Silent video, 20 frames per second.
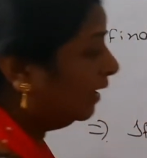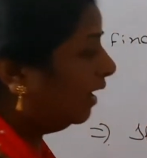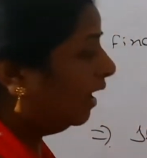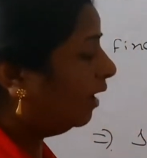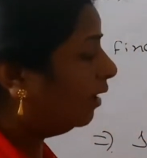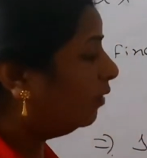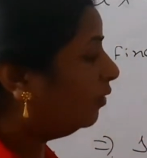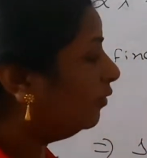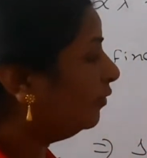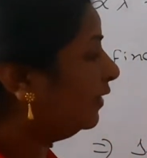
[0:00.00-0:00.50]

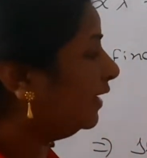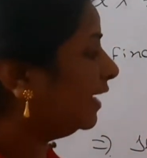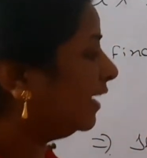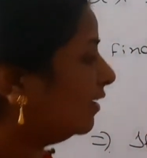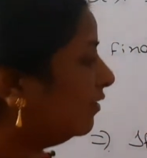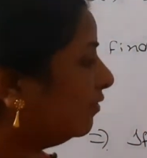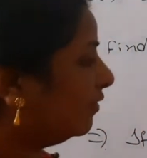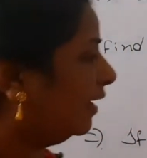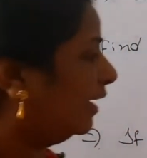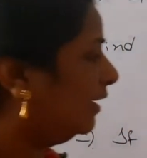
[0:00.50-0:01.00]
how we can
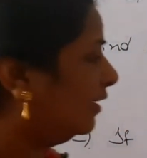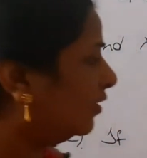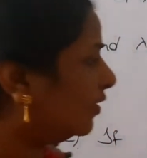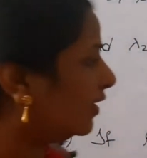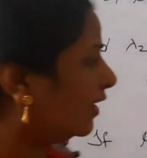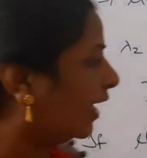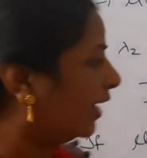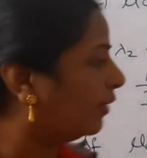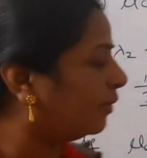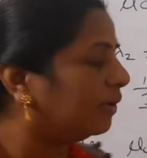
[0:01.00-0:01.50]
find out
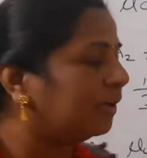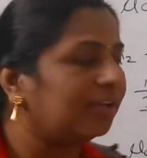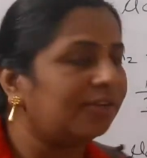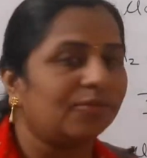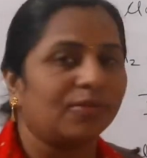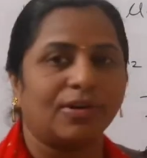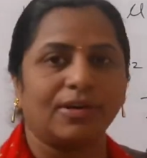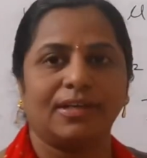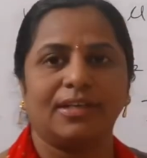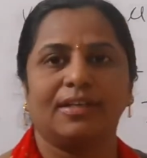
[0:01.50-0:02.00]
not only
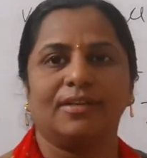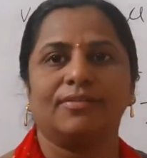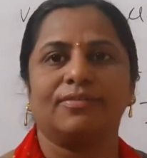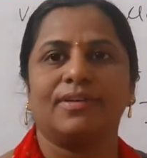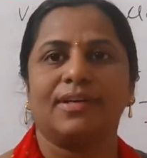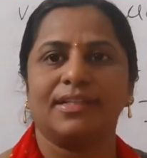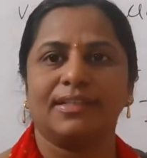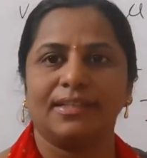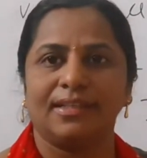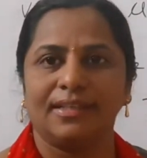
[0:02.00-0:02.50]
water,
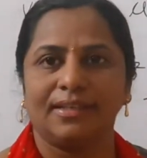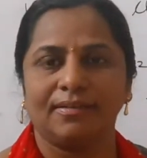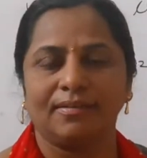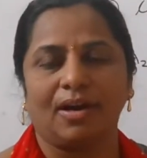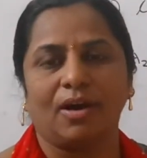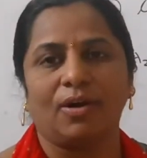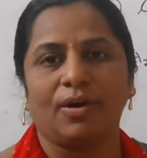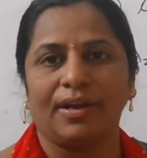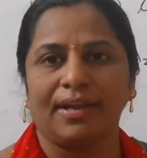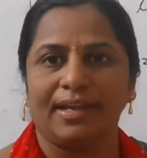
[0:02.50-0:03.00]
for the
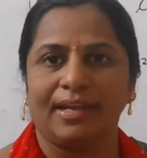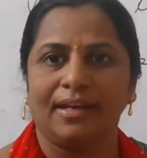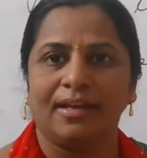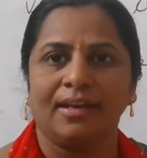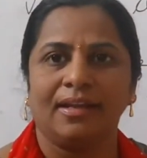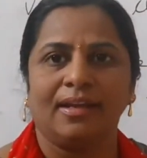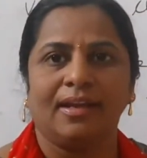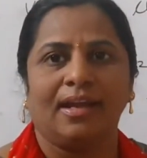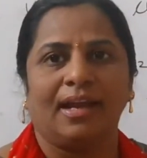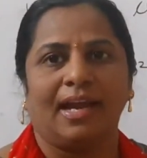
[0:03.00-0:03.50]
oil
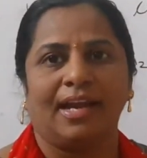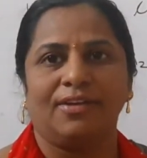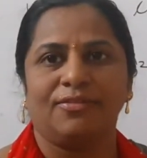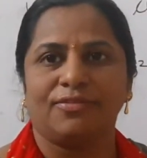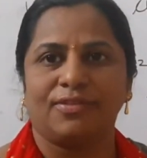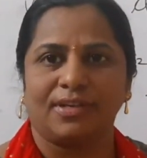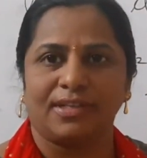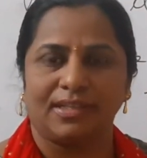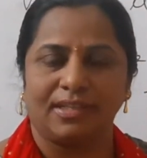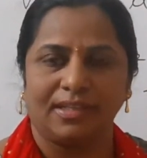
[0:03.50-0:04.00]
and
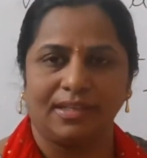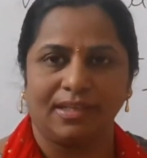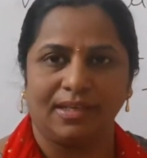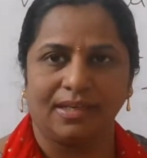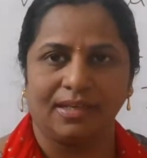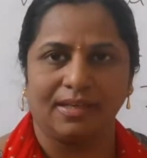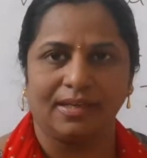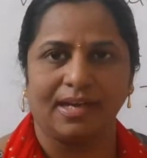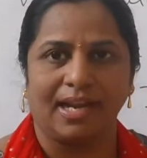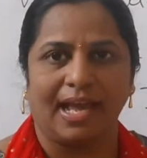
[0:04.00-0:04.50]
for the
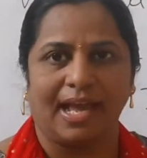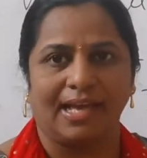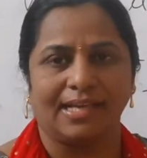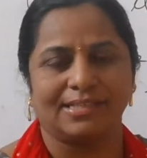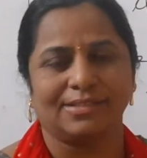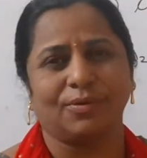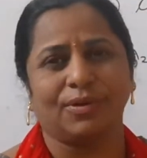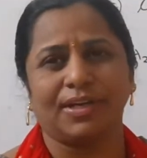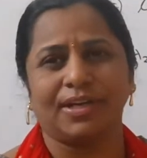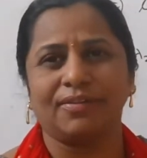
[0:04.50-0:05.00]

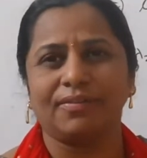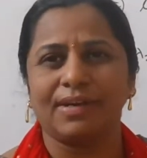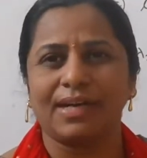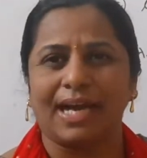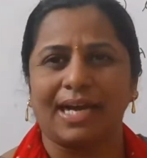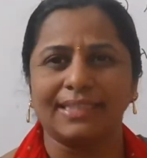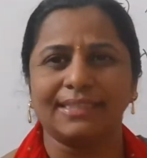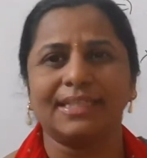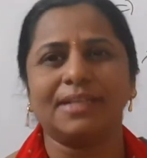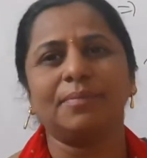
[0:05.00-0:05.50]
glass, whatever
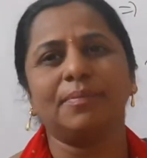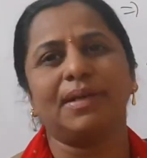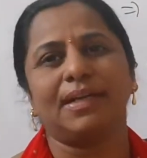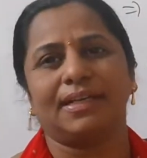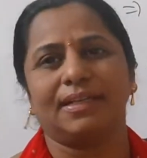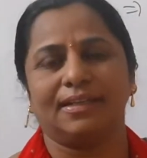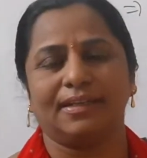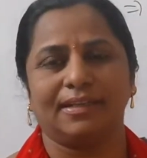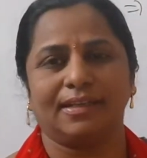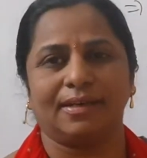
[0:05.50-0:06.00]
other
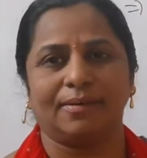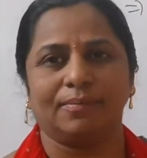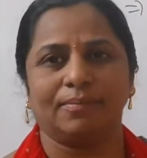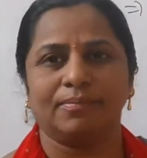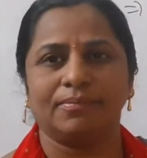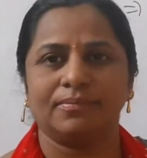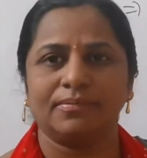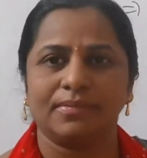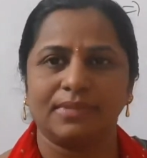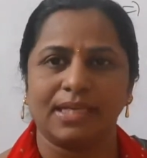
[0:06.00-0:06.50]
material
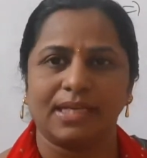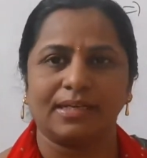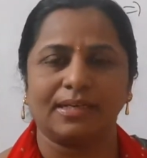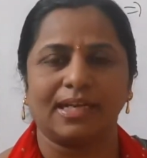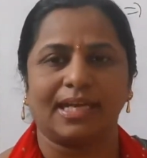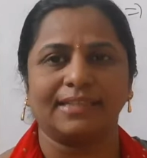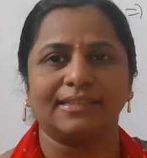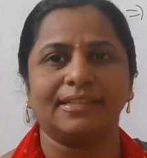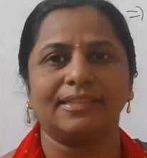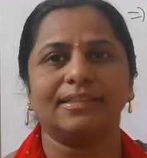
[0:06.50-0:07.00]
that
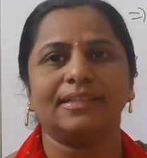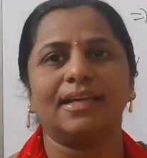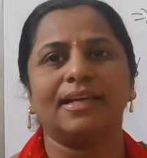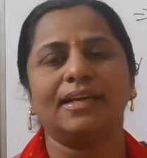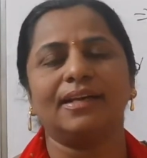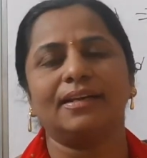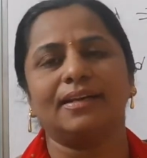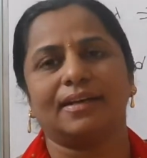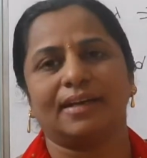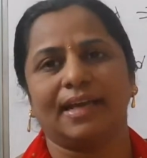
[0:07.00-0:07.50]
other
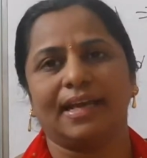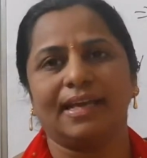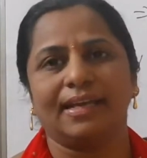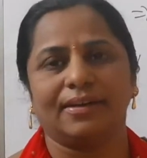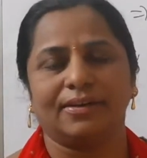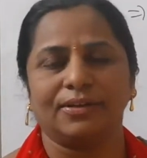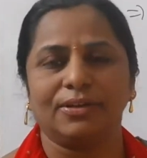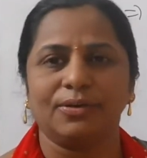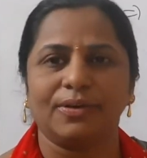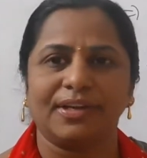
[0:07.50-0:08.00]
than air,
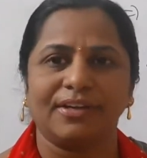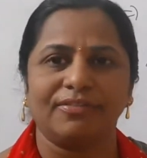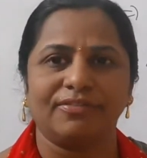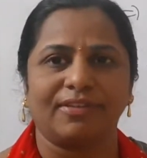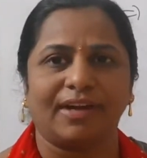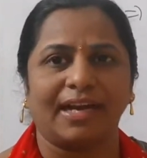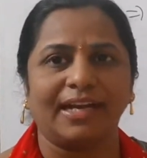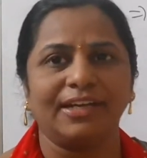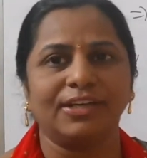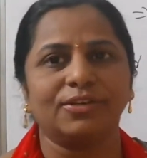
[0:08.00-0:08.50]
you can
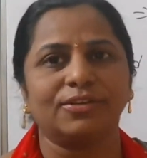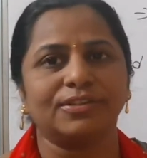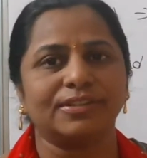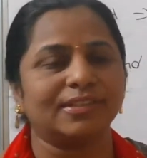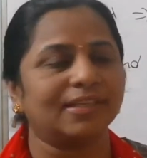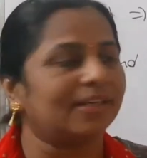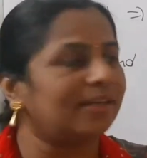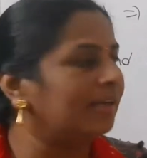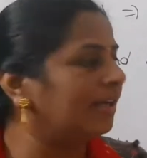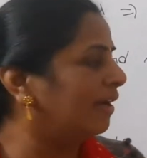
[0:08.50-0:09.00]
find out
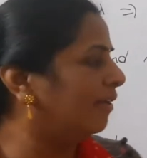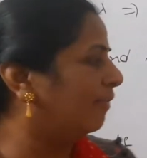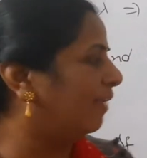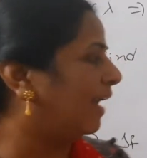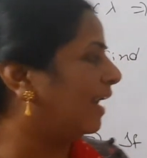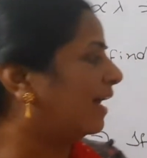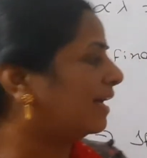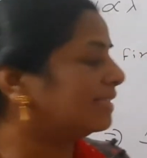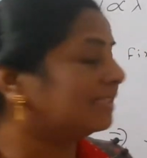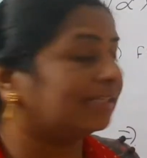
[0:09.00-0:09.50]
the
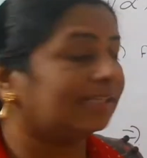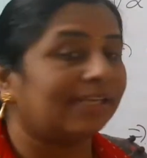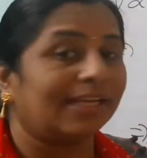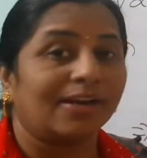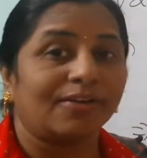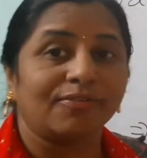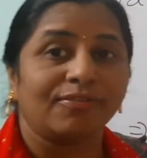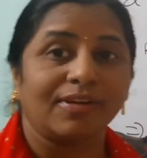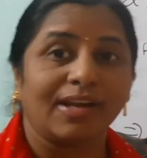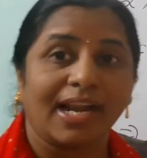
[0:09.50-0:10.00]
velocity
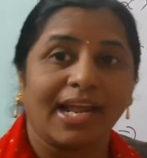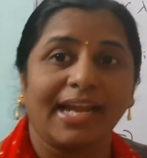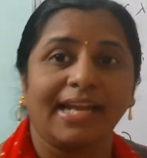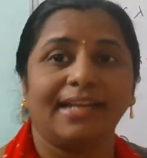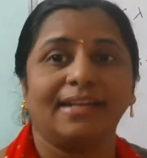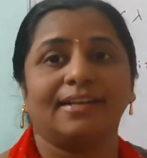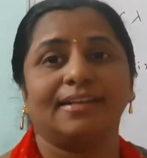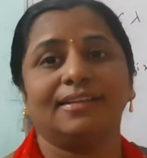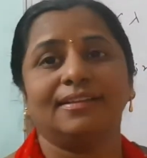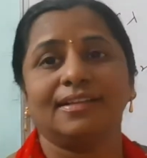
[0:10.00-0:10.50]
of
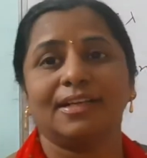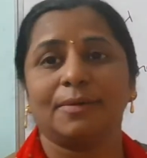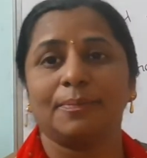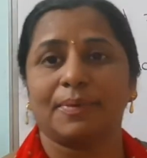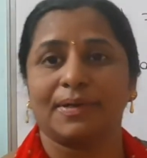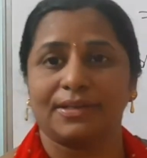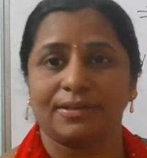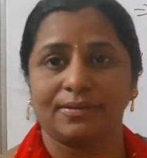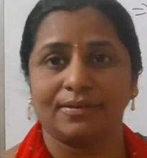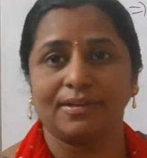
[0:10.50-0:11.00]
light in that
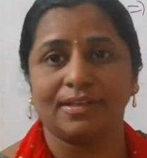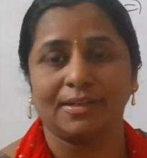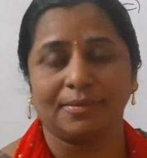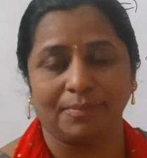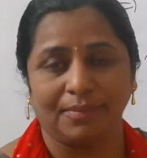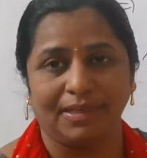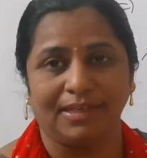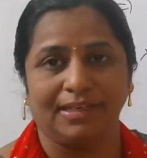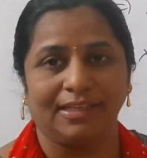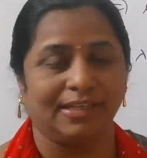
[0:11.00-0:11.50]
particular
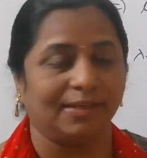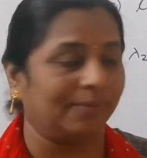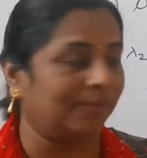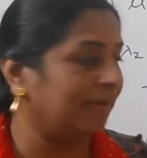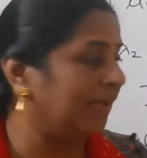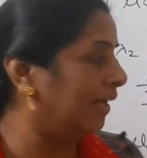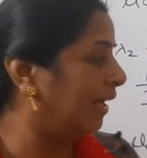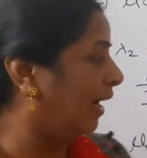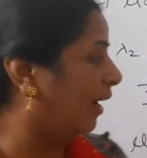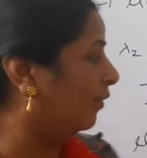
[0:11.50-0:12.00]
medium.
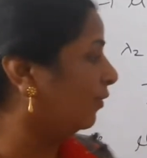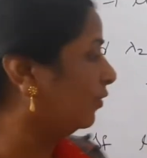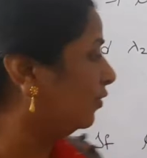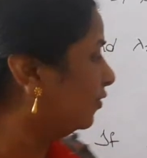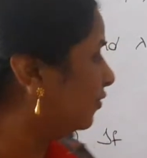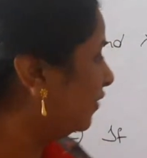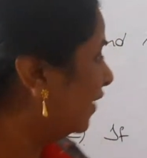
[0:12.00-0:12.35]
How to